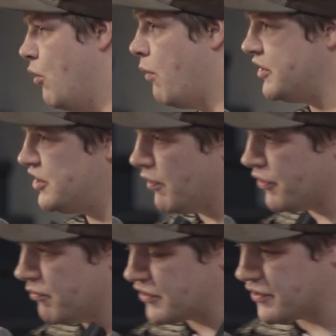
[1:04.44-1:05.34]
What we deal
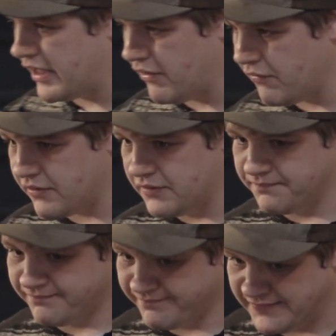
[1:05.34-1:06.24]
with through mental health?
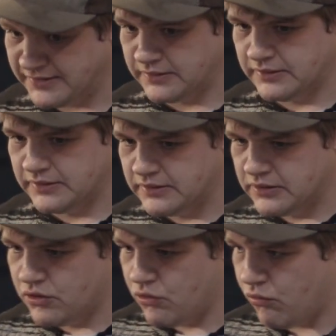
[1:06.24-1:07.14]

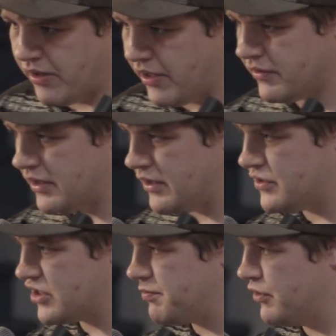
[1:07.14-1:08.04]
Well, that
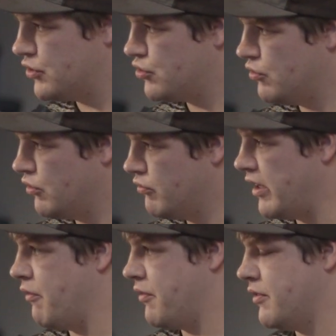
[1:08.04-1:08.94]
leads to spiritual
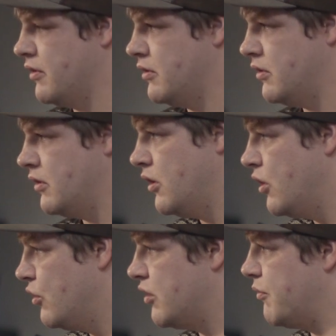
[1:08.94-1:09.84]
growth.
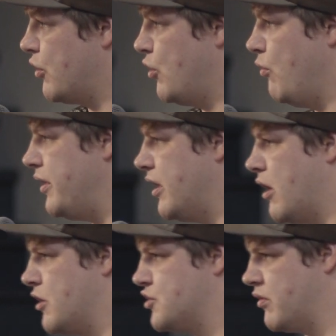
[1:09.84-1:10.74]
Learning about who we
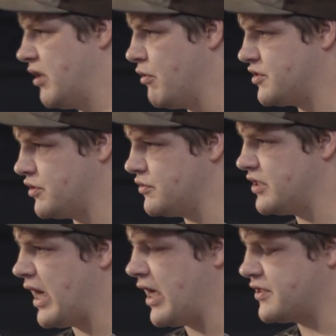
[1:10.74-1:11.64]
are is one of the most central
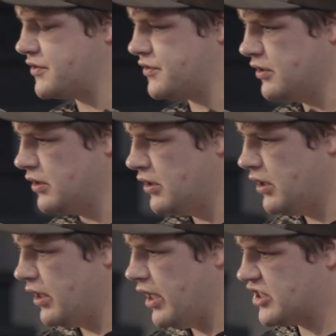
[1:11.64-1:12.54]
tasks.
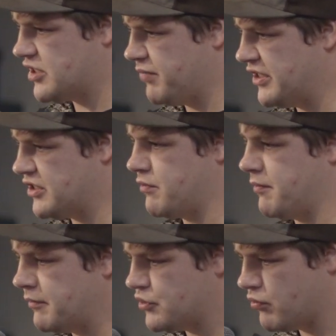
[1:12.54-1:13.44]
It displays us
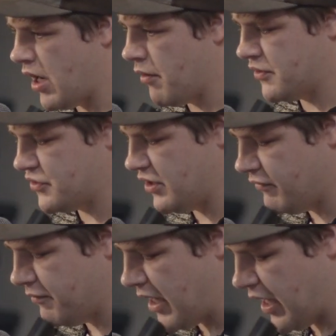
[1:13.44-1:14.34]
with repertoire where there's need
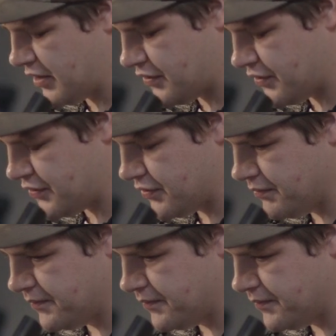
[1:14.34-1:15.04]
for masks.